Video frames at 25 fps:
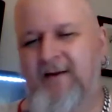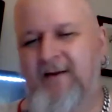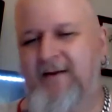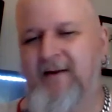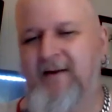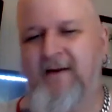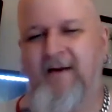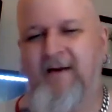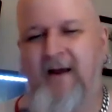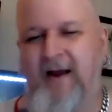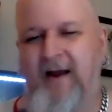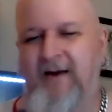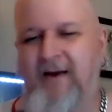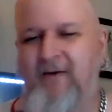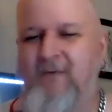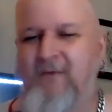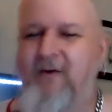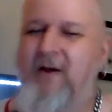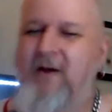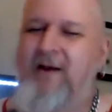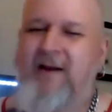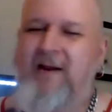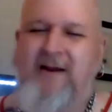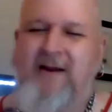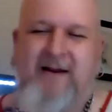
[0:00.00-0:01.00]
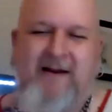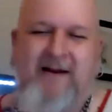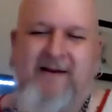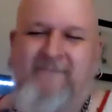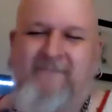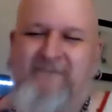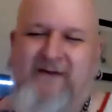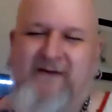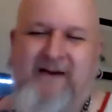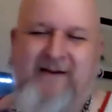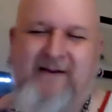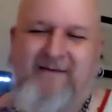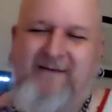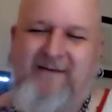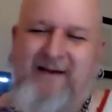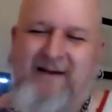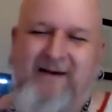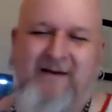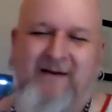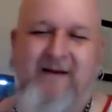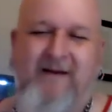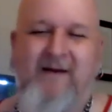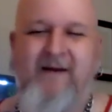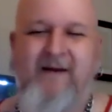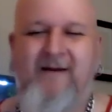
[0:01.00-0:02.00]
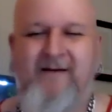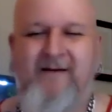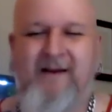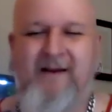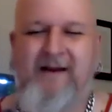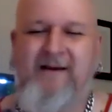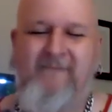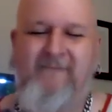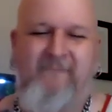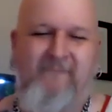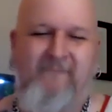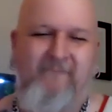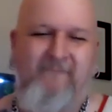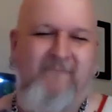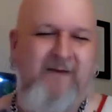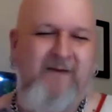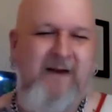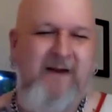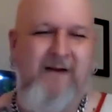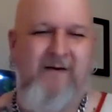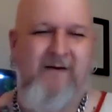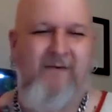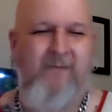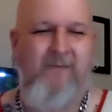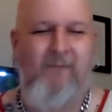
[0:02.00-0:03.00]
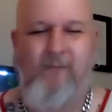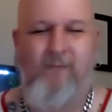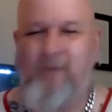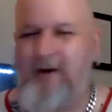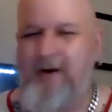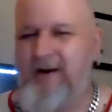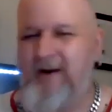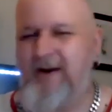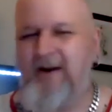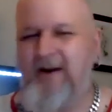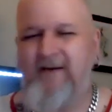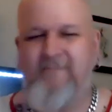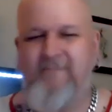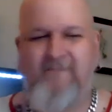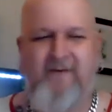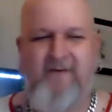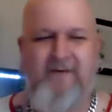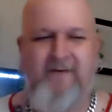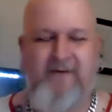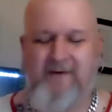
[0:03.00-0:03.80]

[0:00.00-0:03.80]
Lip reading: I don't want anything like whatever.